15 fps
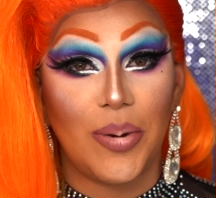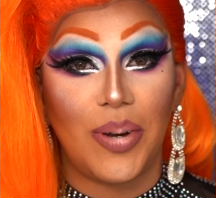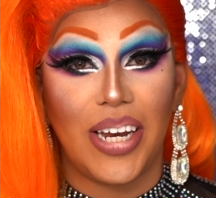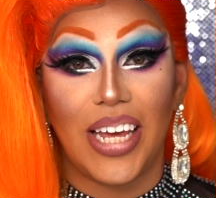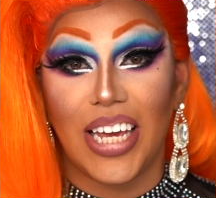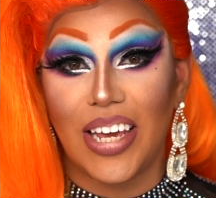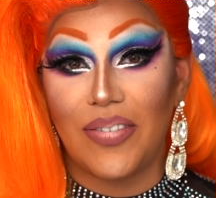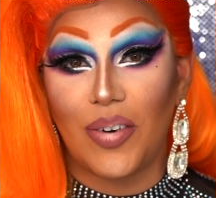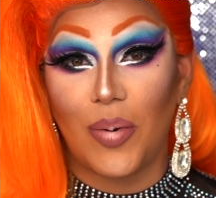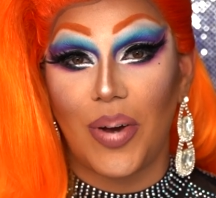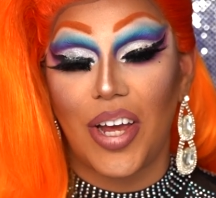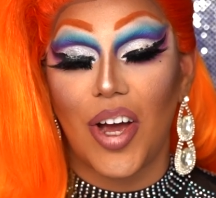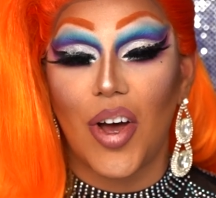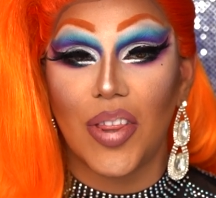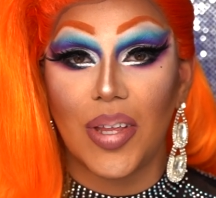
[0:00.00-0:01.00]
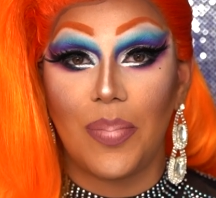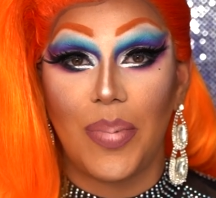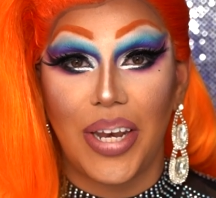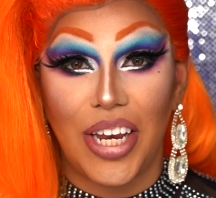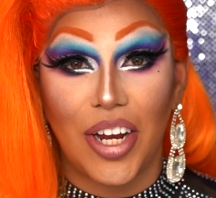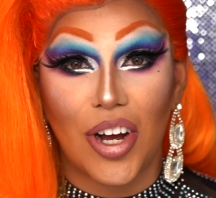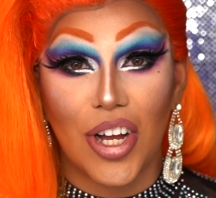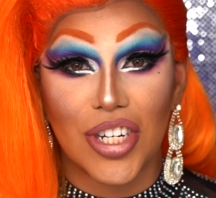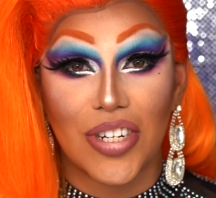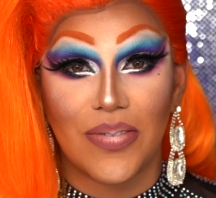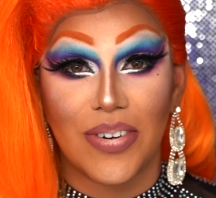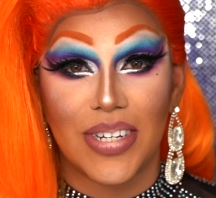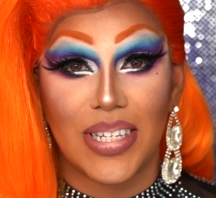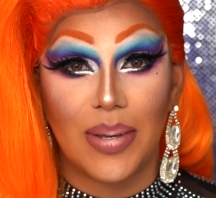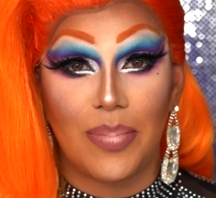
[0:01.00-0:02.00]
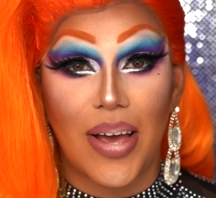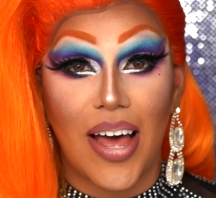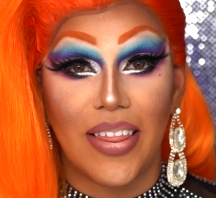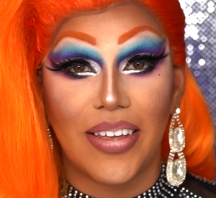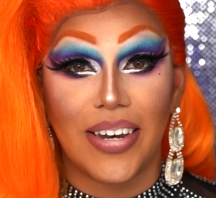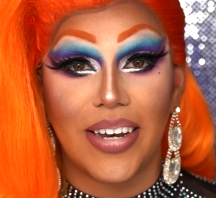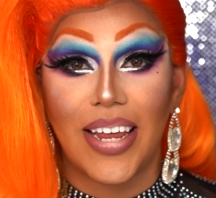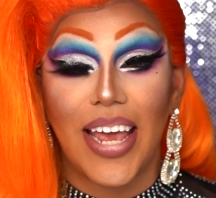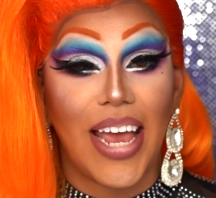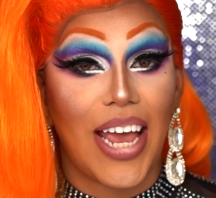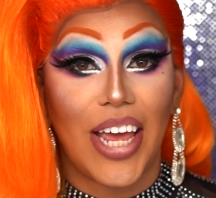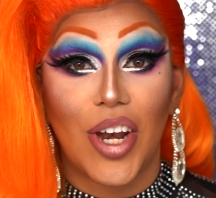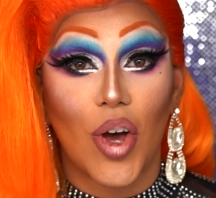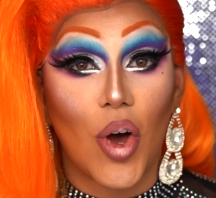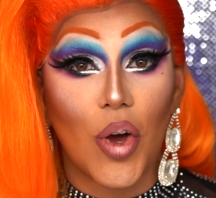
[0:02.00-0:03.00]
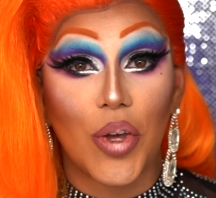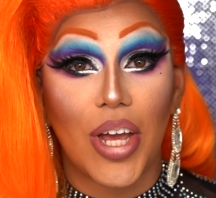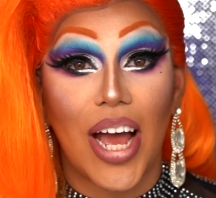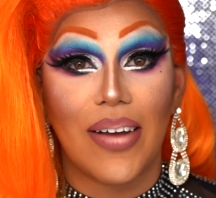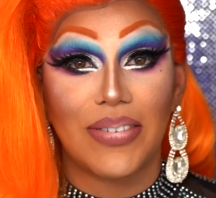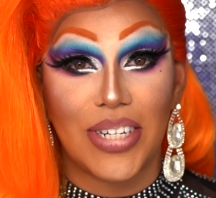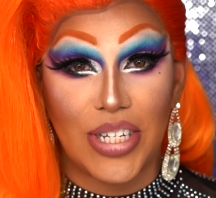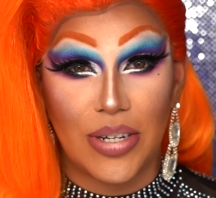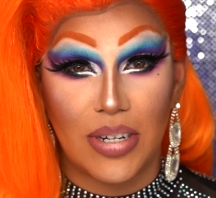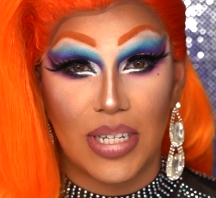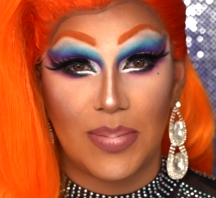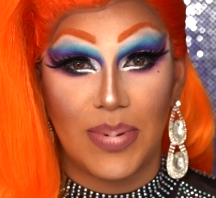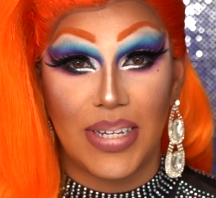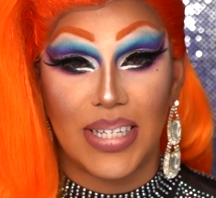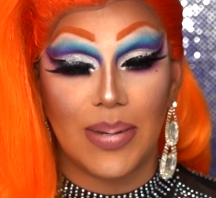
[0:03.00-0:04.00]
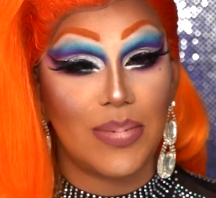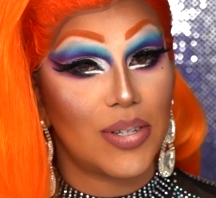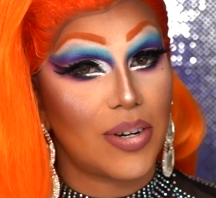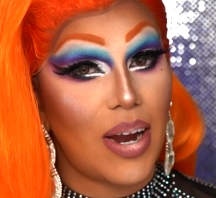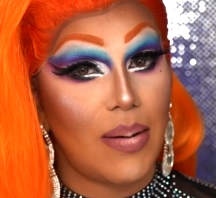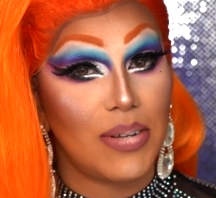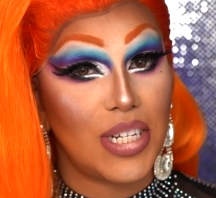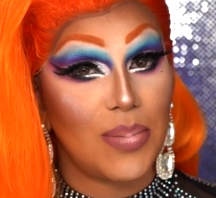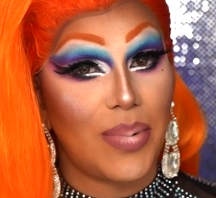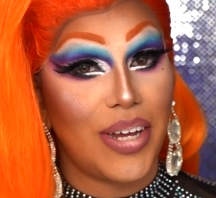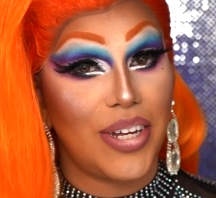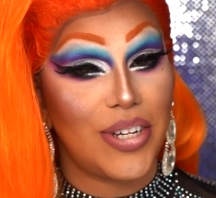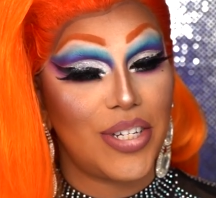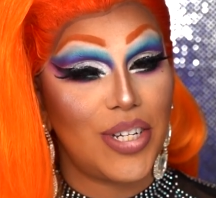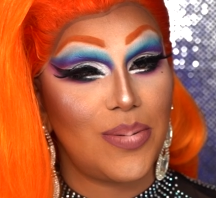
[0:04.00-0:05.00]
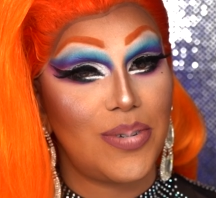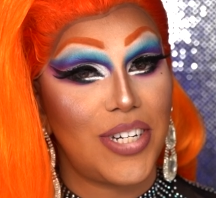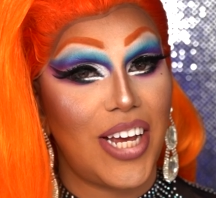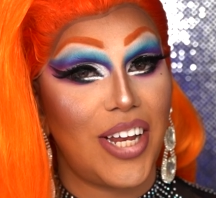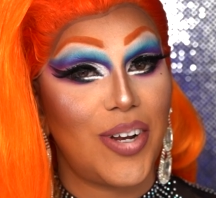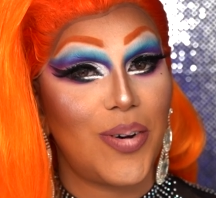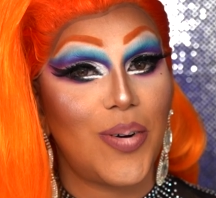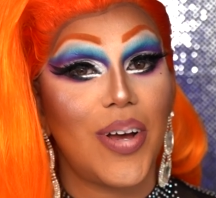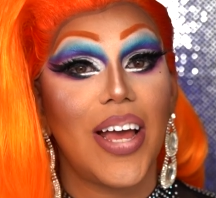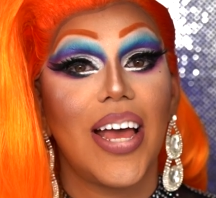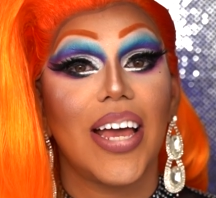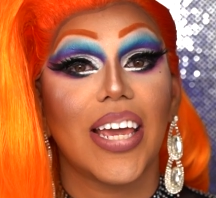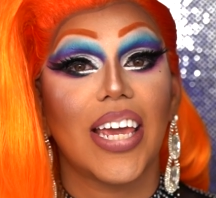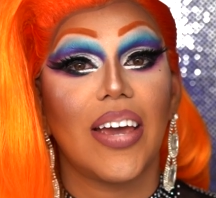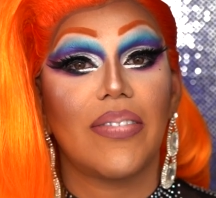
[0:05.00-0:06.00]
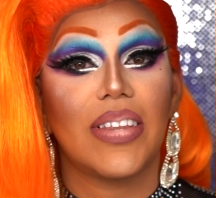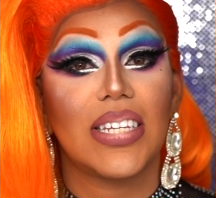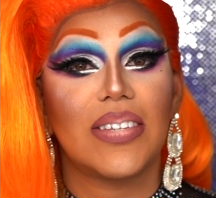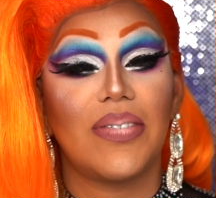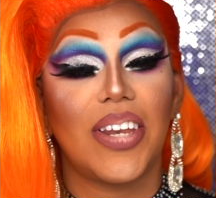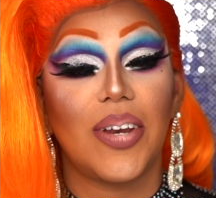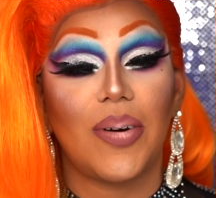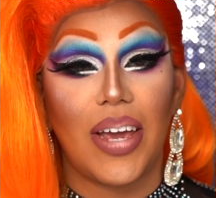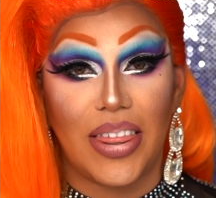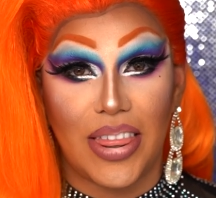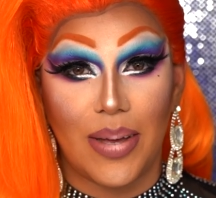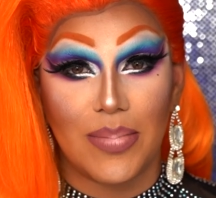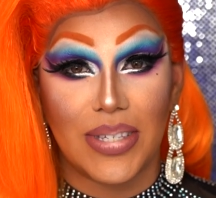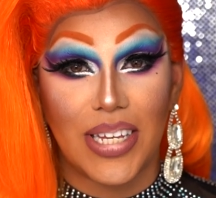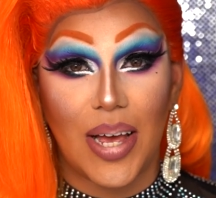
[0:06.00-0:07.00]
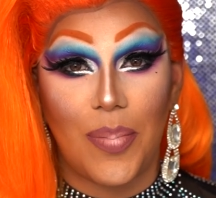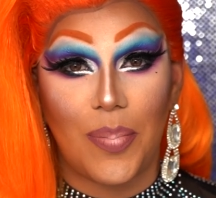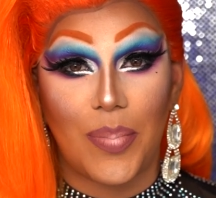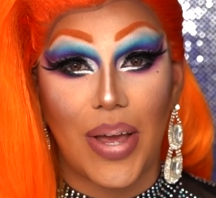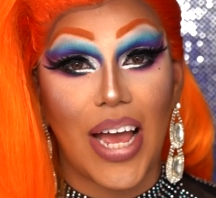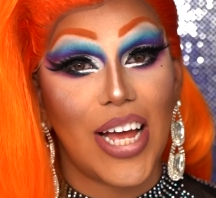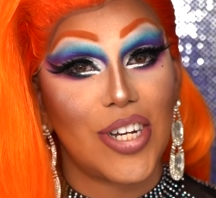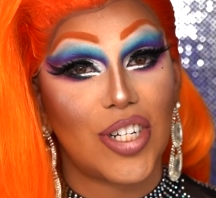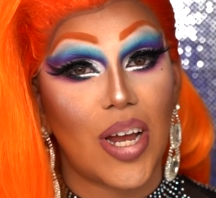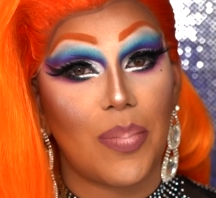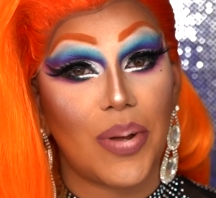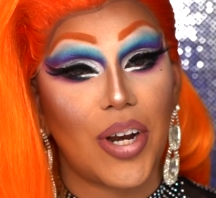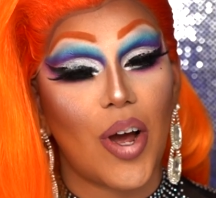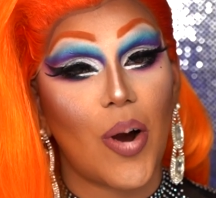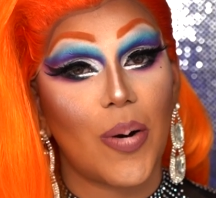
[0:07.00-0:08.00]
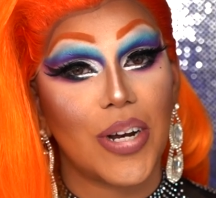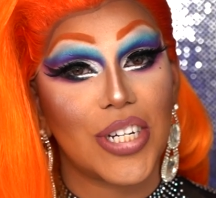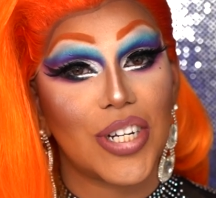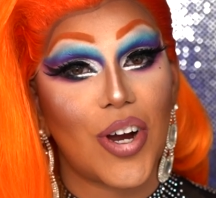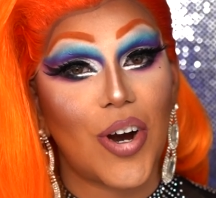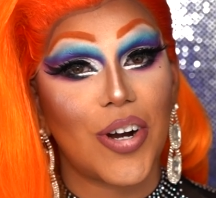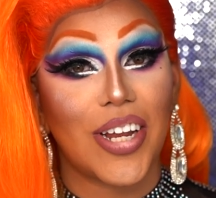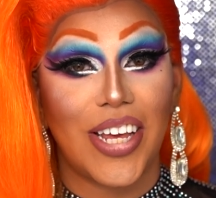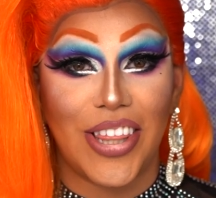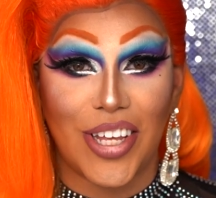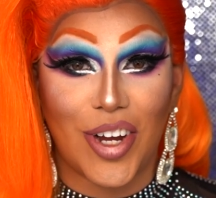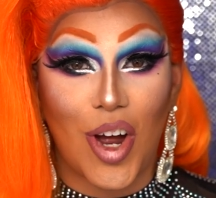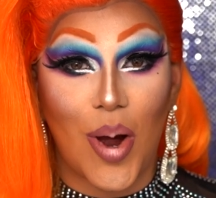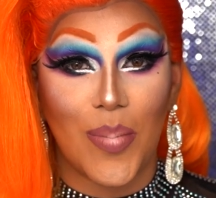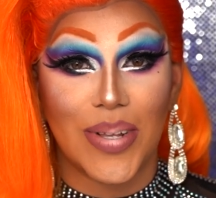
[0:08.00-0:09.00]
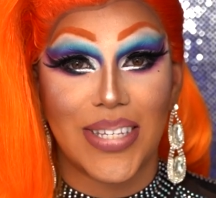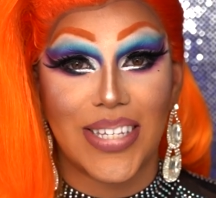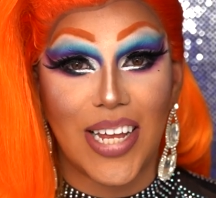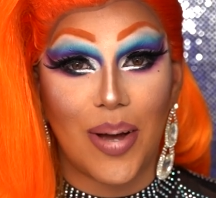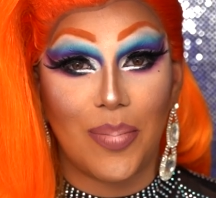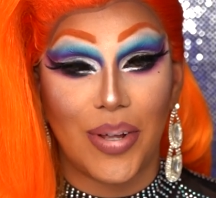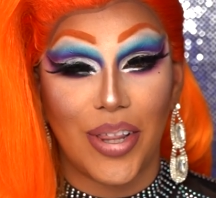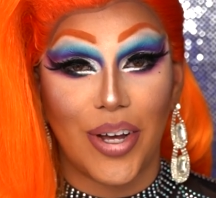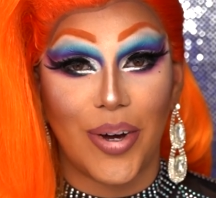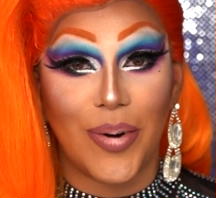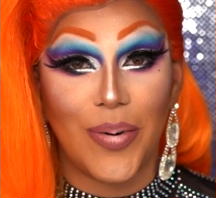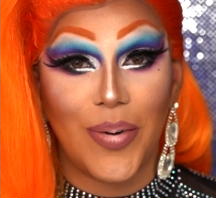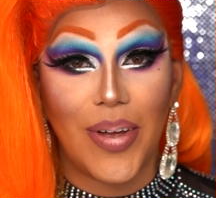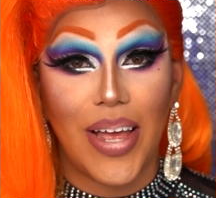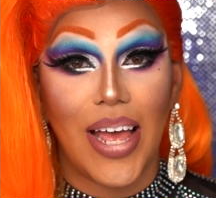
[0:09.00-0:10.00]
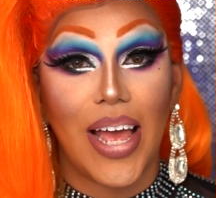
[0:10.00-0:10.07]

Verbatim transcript: doing a giveaway on the Mini Controversy palette and all you have to do is be subscribed to my YouTube channel, give this video a thumbs up, and drop an orange heart in the comments down below.